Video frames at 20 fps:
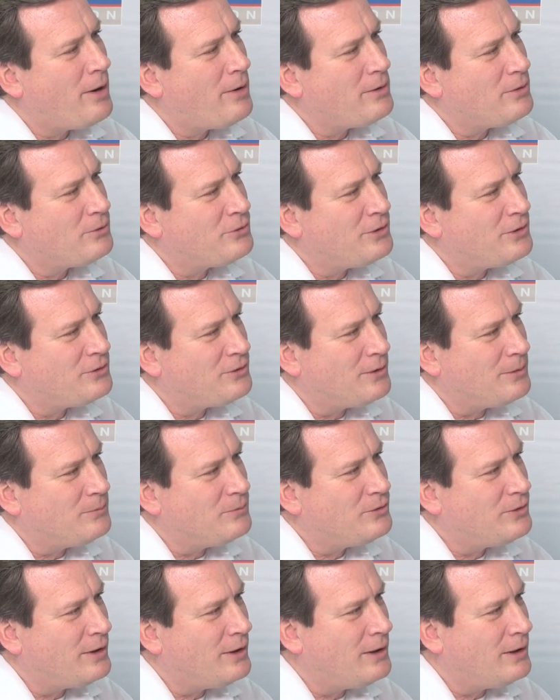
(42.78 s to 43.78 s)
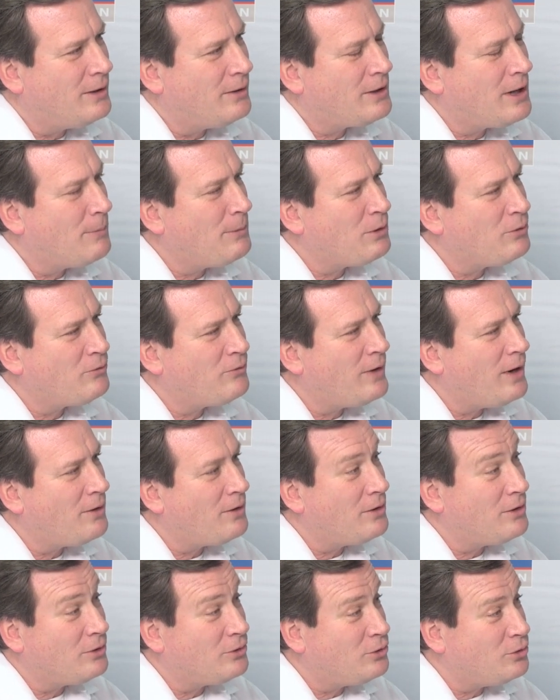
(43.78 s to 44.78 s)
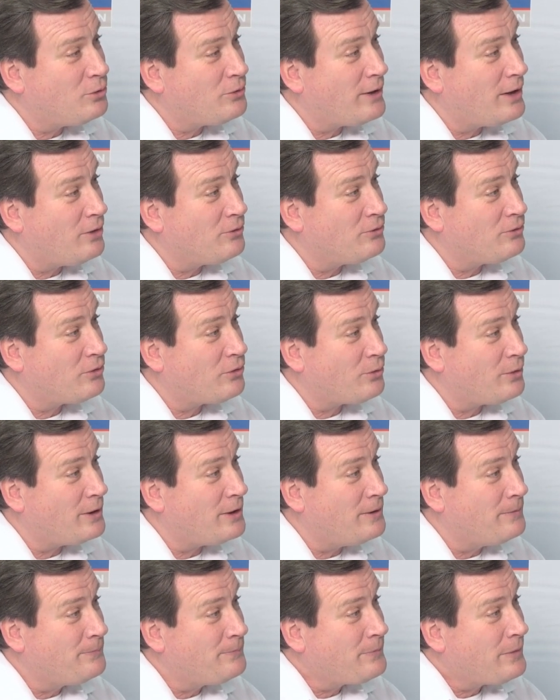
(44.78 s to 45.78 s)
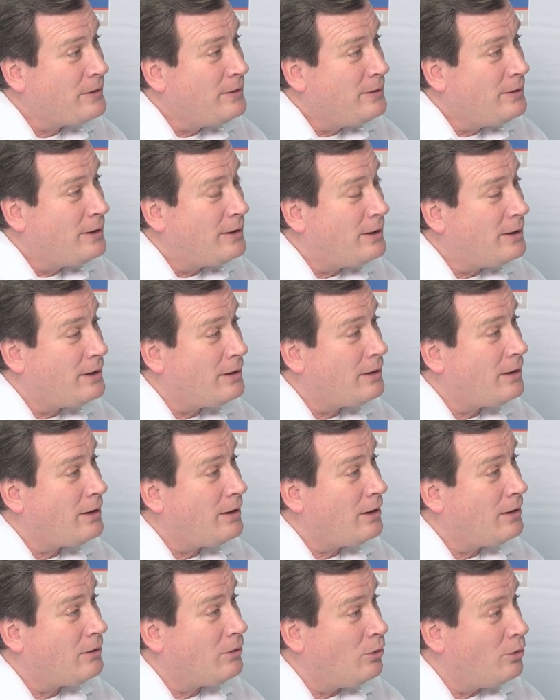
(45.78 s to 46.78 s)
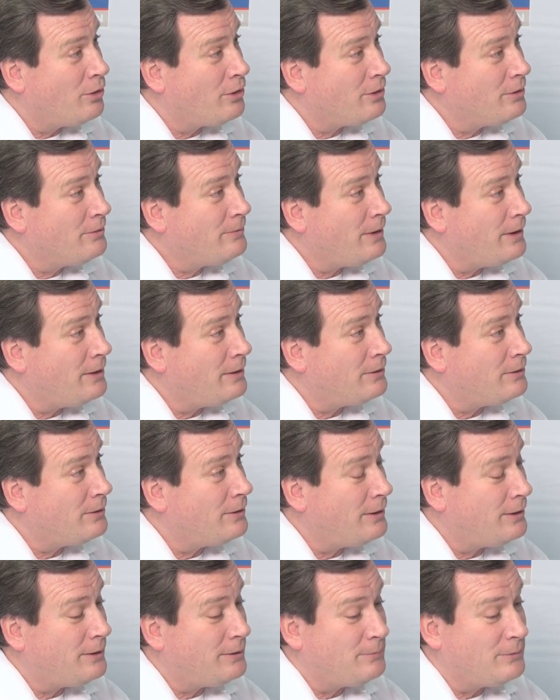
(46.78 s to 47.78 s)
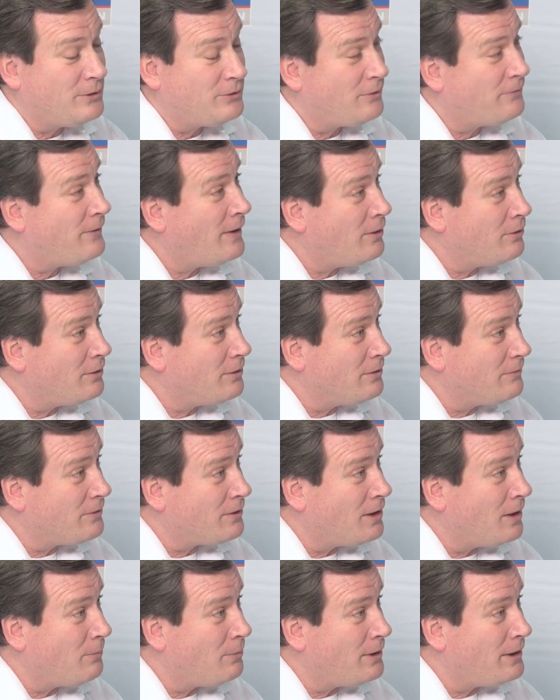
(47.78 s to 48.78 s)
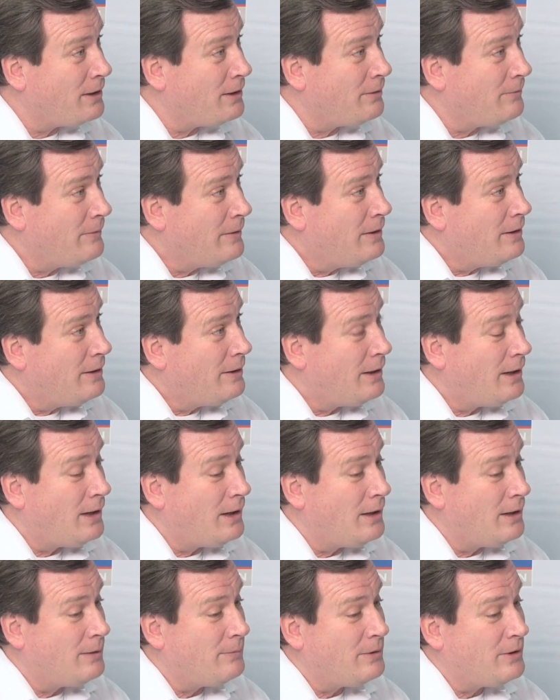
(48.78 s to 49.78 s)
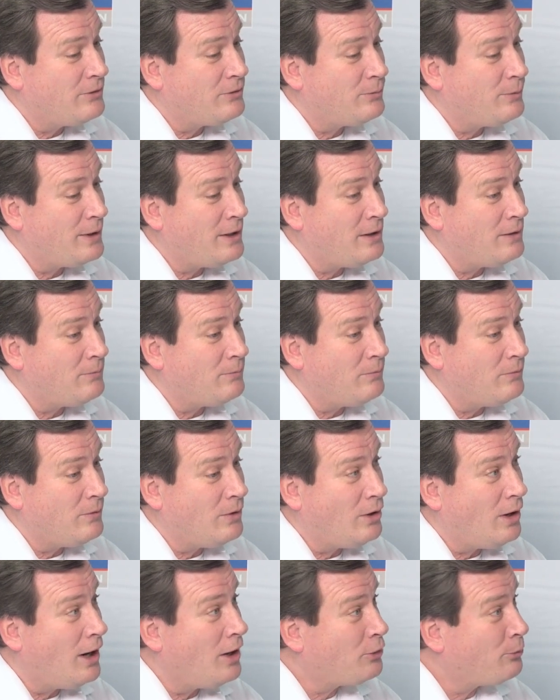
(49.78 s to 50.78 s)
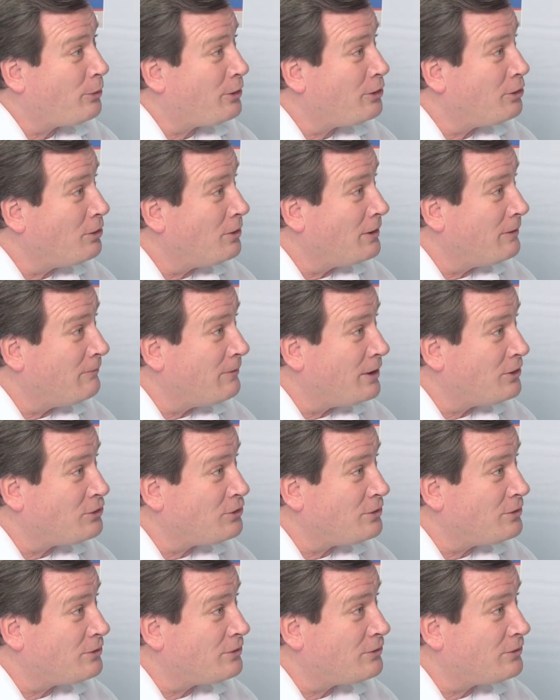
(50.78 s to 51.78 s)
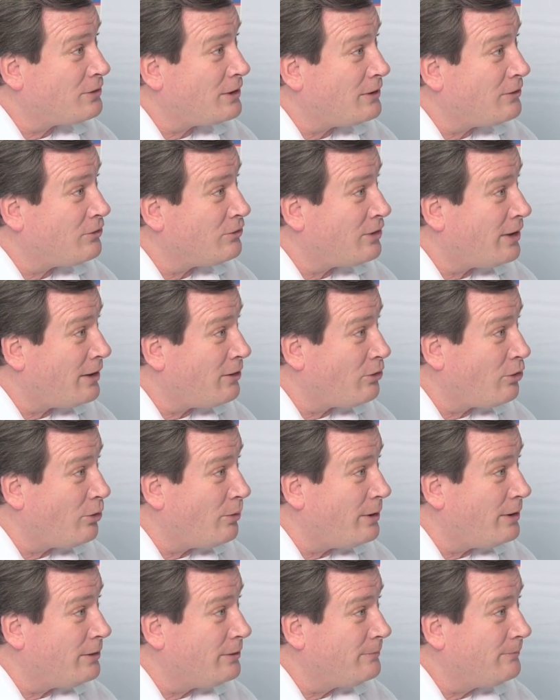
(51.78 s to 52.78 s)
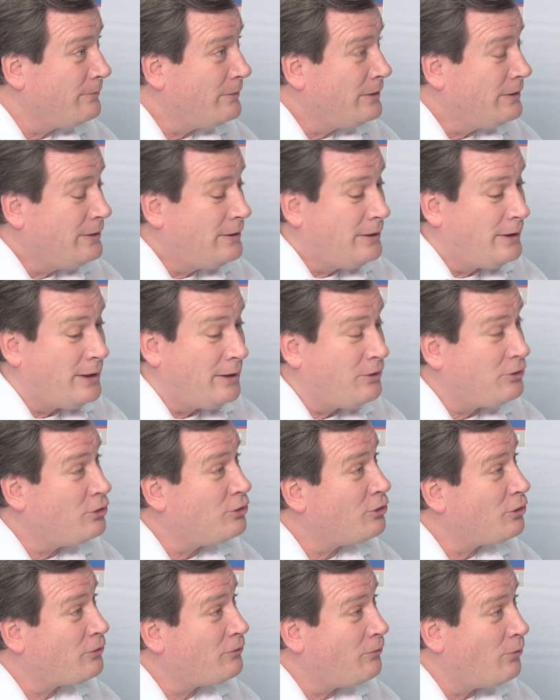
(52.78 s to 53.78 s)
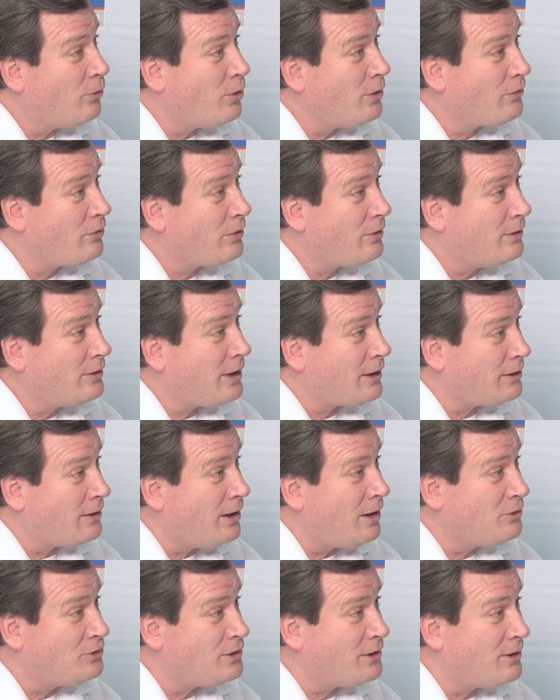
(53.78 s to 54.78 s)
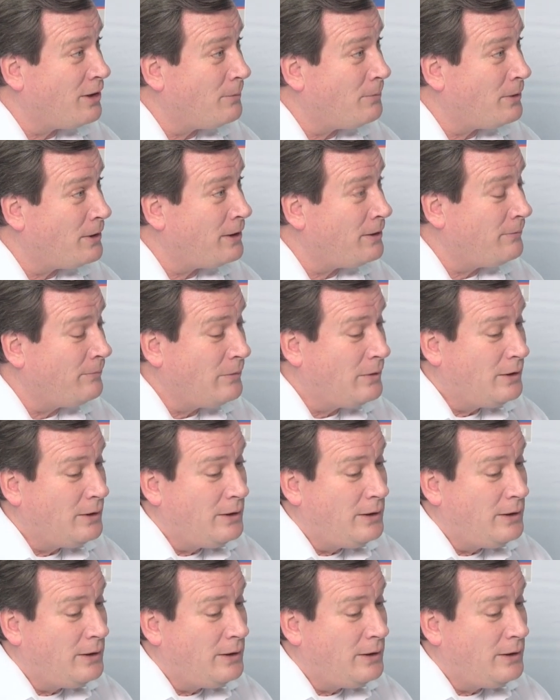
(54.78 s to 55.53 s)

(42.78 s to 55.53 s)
Appareo Systems, uh, a company was founded in 2003. Uh, our owner and um, is a founder of the company, uh, has been in entrepreneurial adventures his entire career. Uh, this is his fourth technology company.